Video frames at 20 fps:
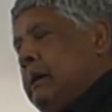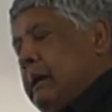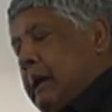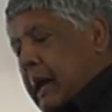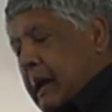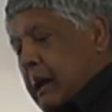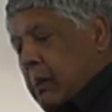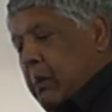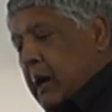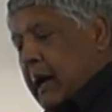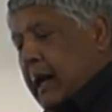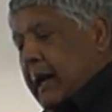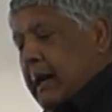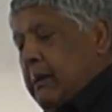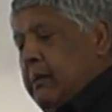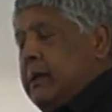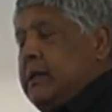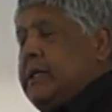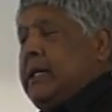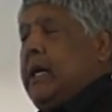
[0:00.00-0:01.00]
Now, while
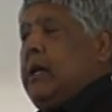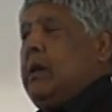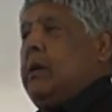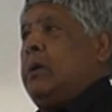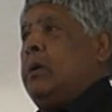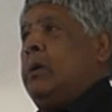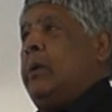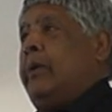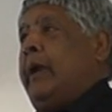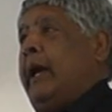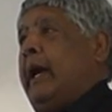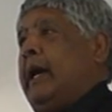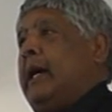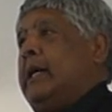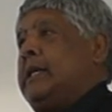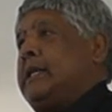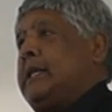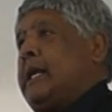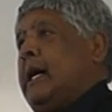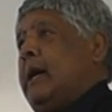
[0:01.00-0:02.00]
I was in Korea,
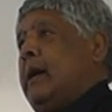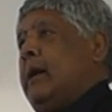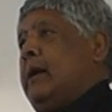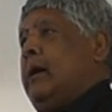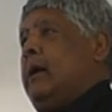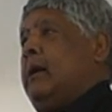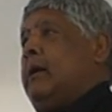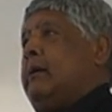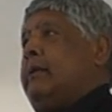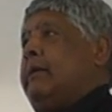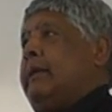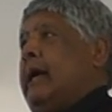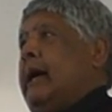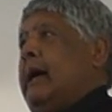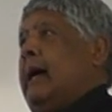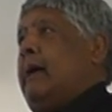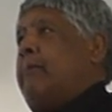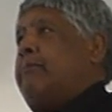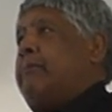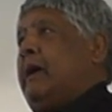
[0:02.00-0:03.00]
I started on
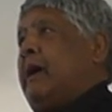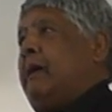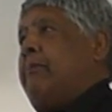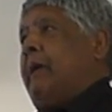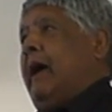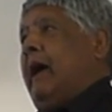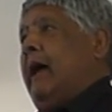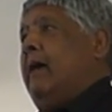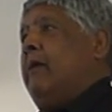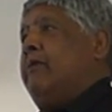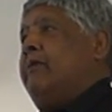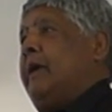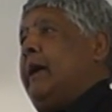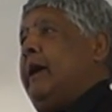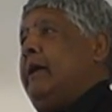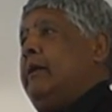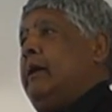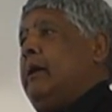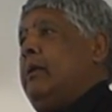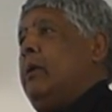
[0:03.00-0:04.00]
the Piper Alpha
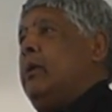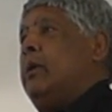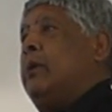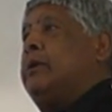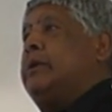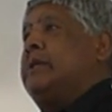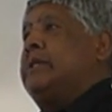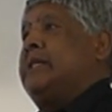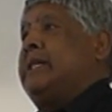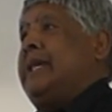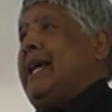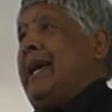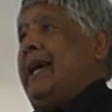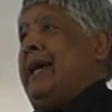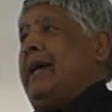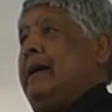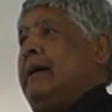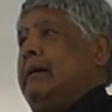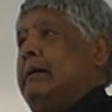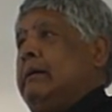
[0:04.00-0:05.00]
in the North
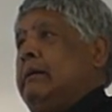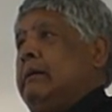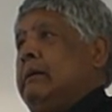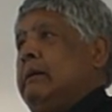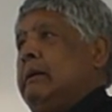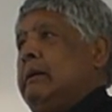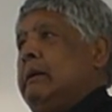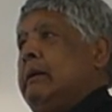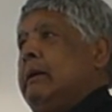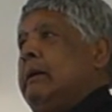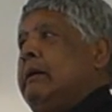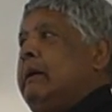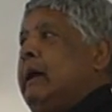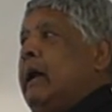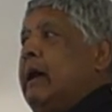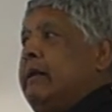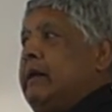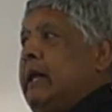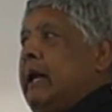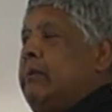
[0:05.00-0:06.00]
Sea.
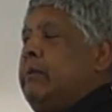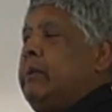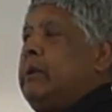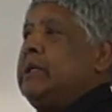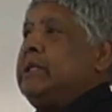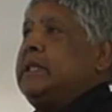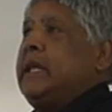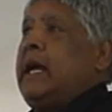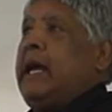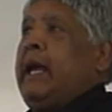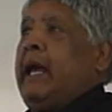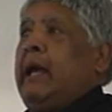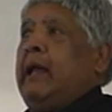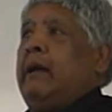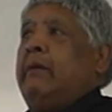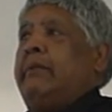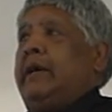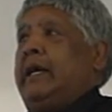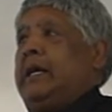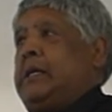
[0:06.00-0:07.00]
Now, that was a
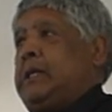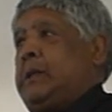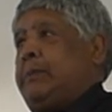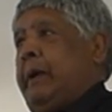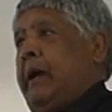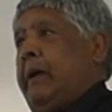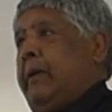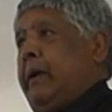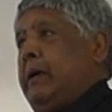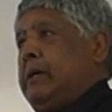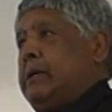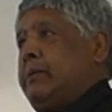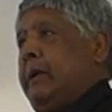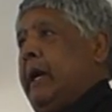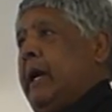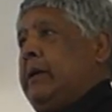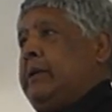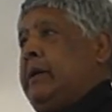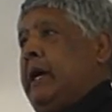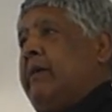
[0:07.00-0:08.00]
hell of an experience.
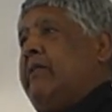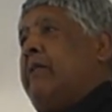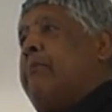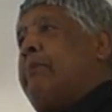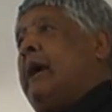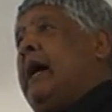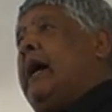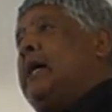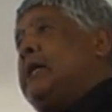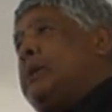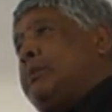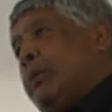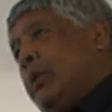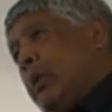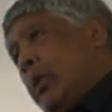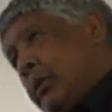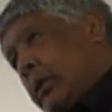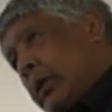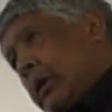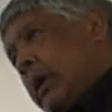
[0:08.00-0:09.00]
We had to have a
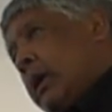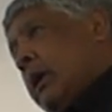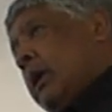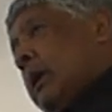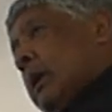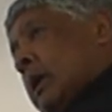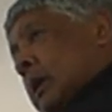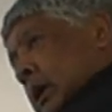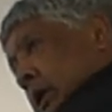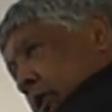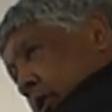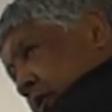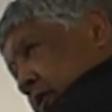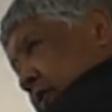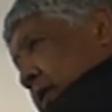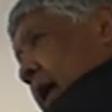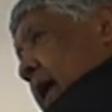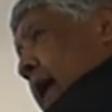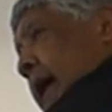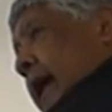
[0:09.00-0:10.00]
passport to
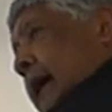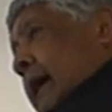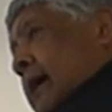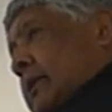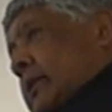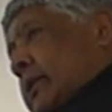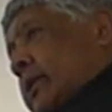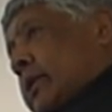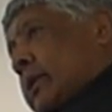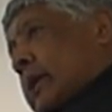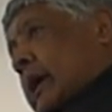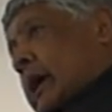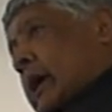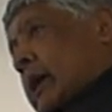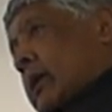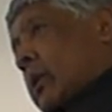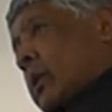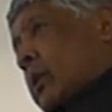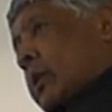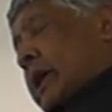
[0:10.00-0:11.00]
fly out to
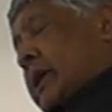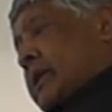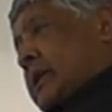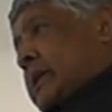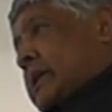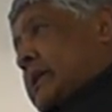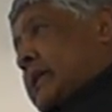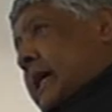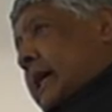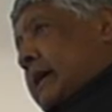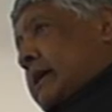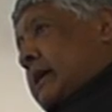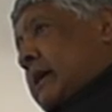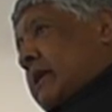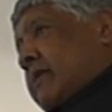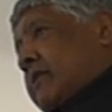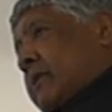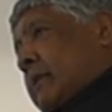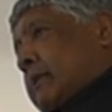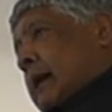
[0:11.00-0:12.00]
the Norwegian
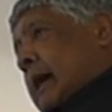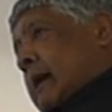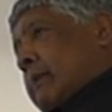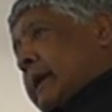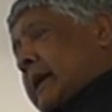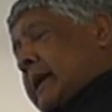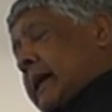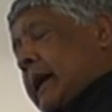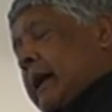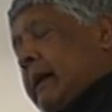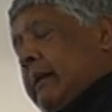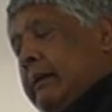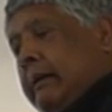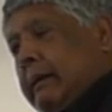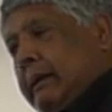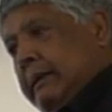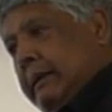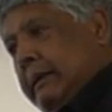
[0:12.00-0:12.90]
sector from Aberdeen.